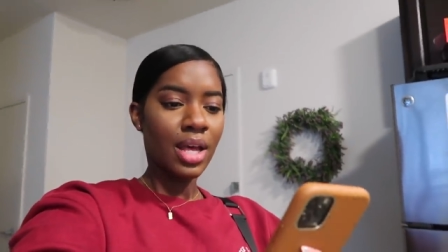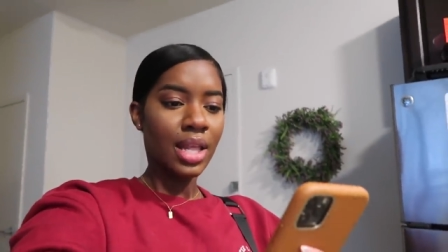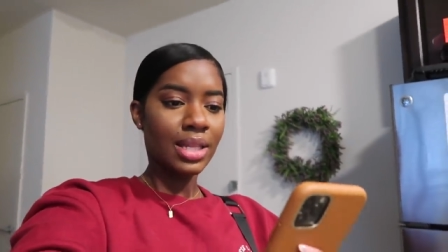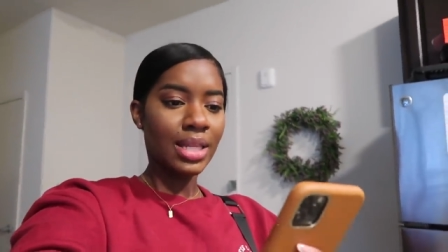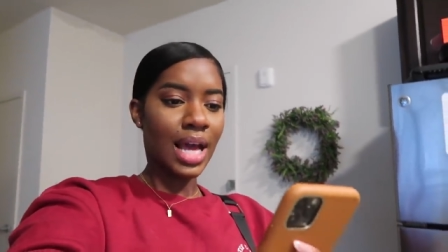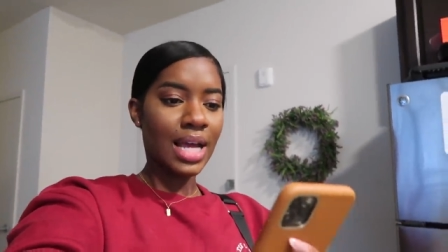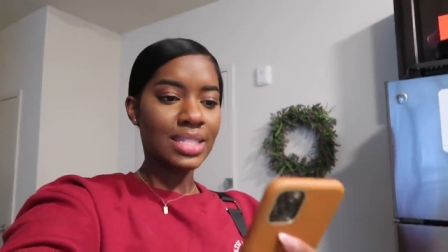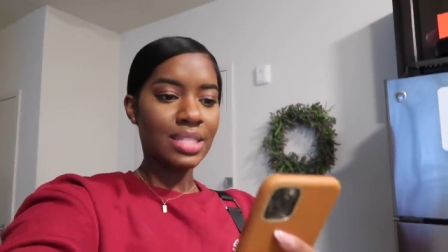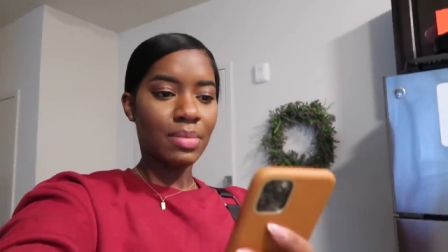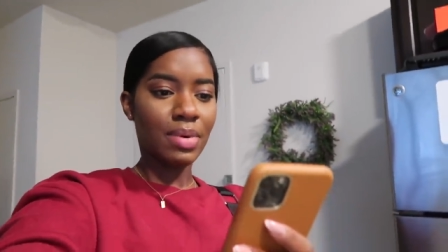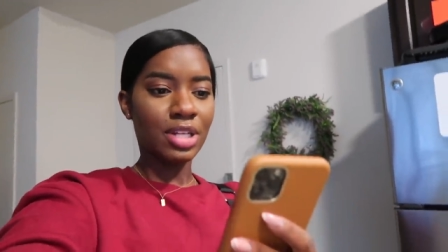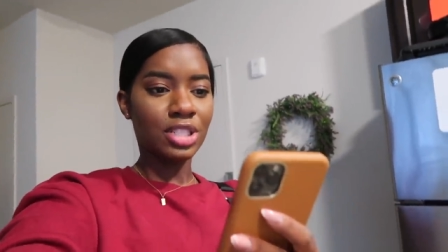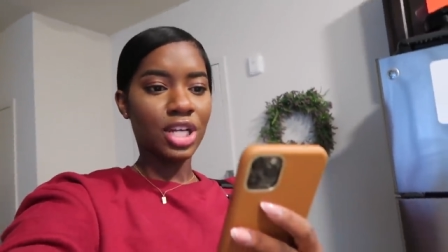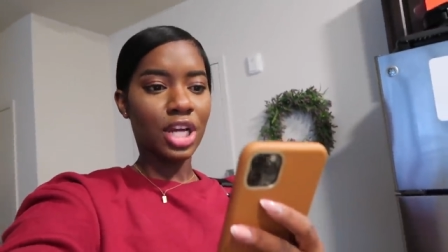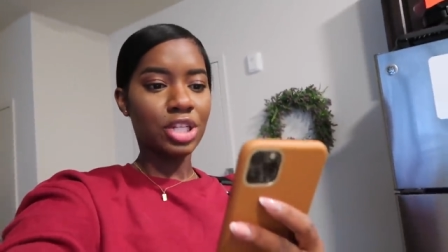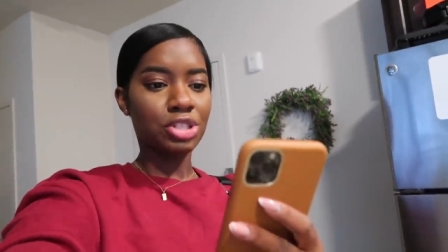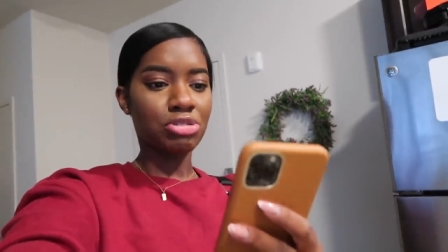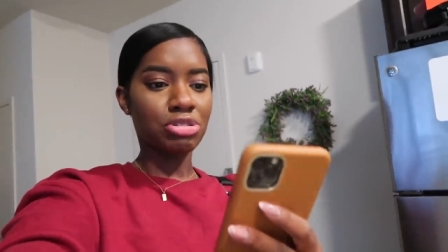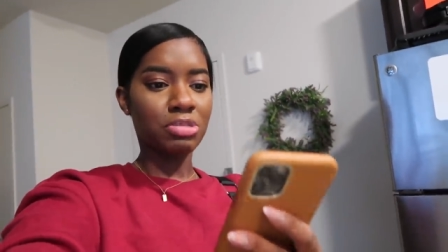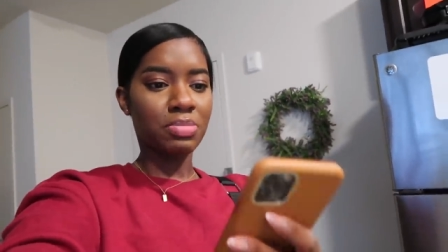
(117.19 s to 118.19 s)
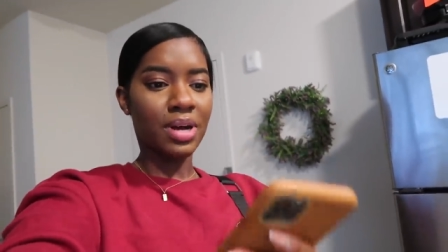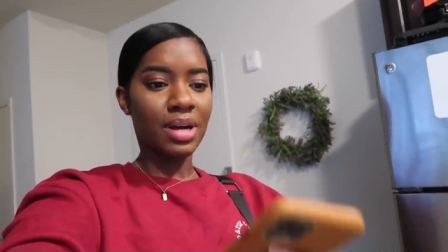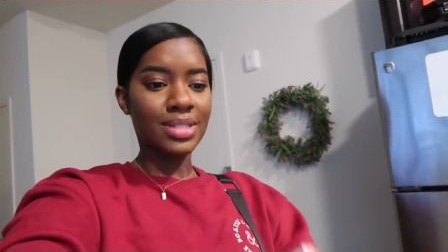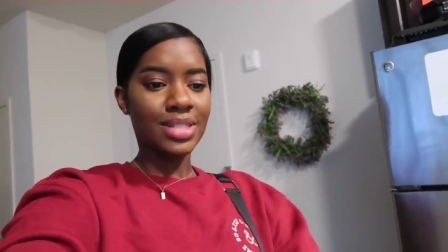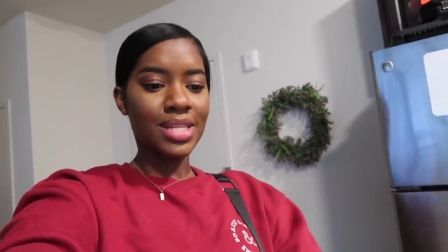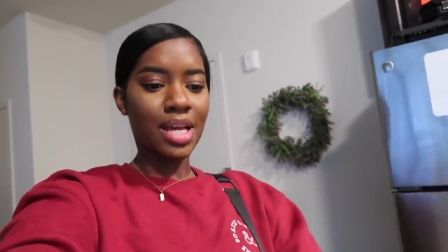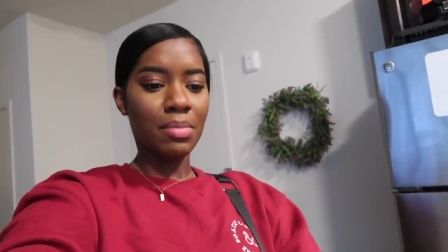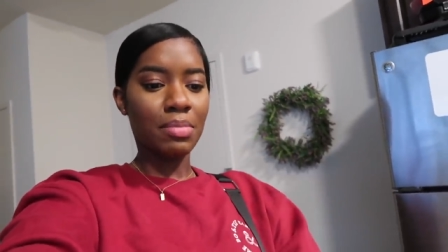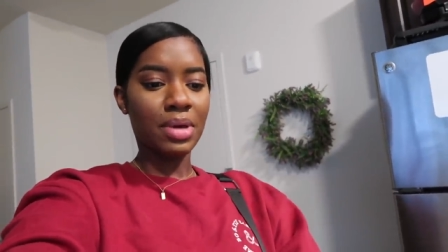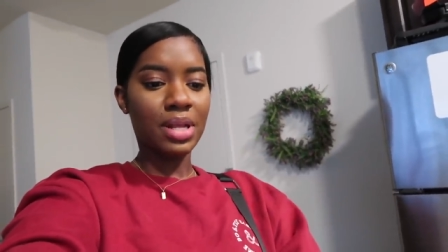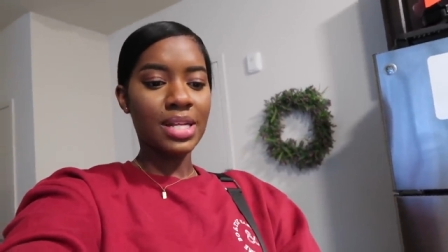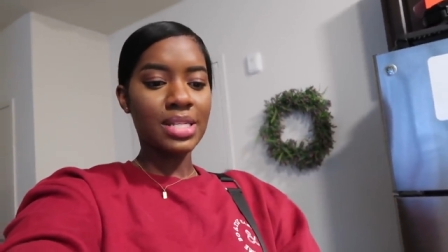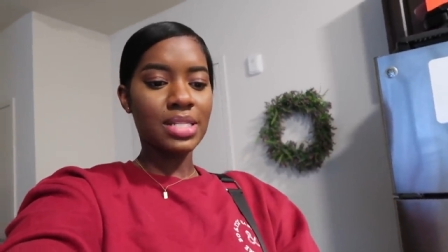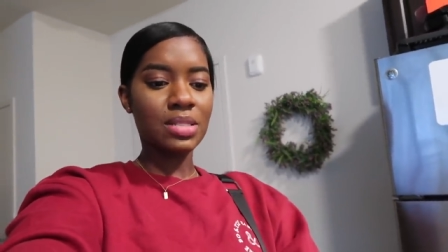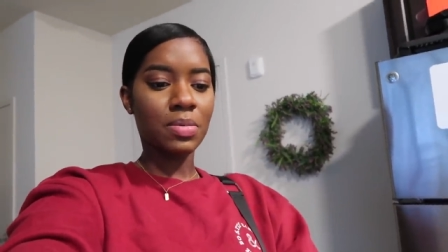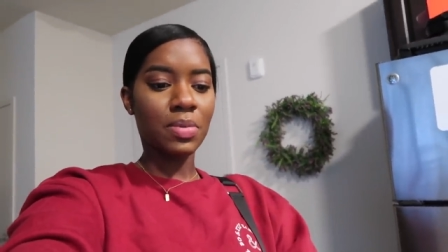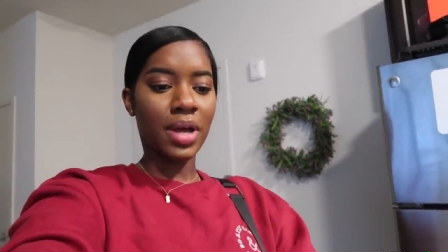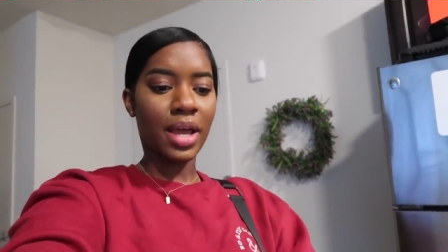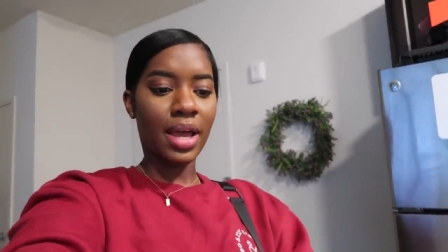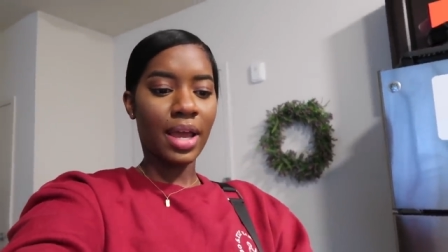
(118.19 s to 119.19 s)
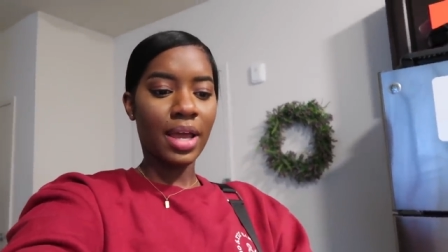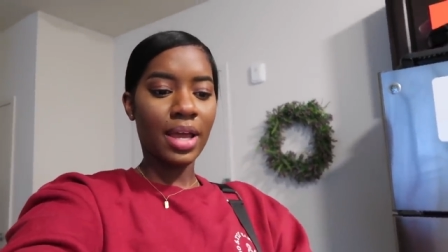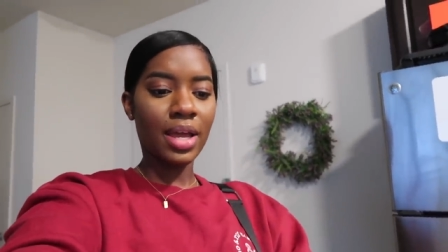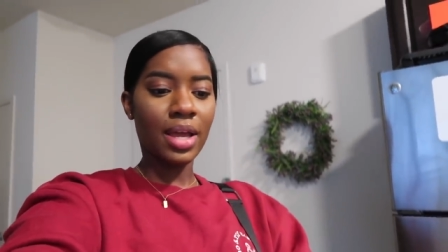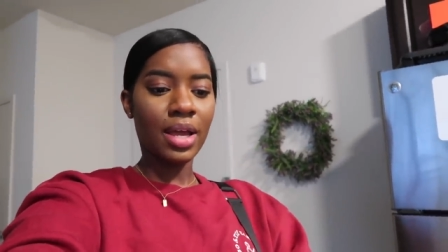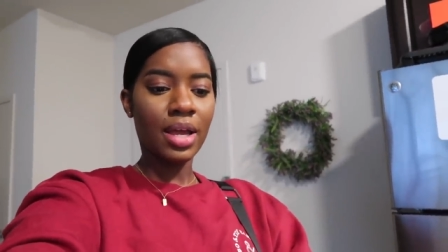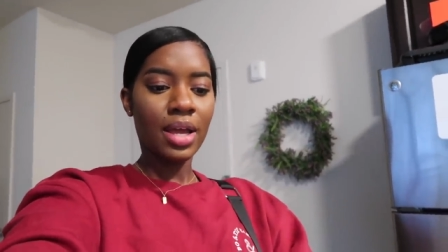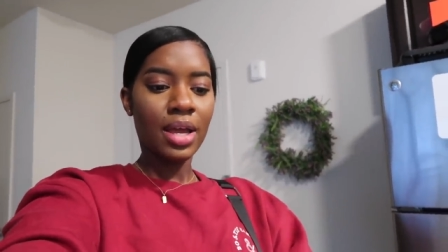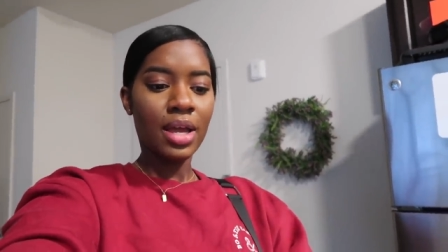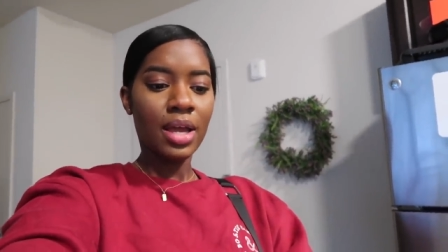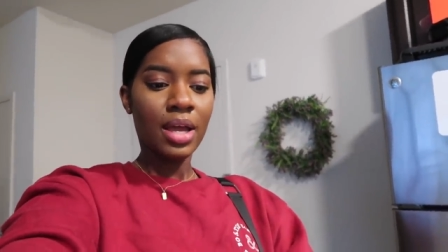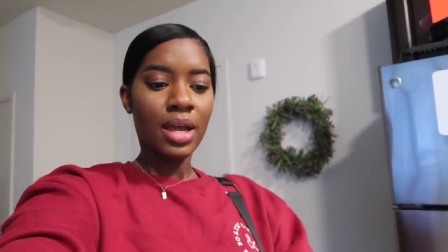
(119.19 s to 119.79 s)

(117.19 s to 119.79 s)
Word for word: Last time I checked, she was about ten minutes away.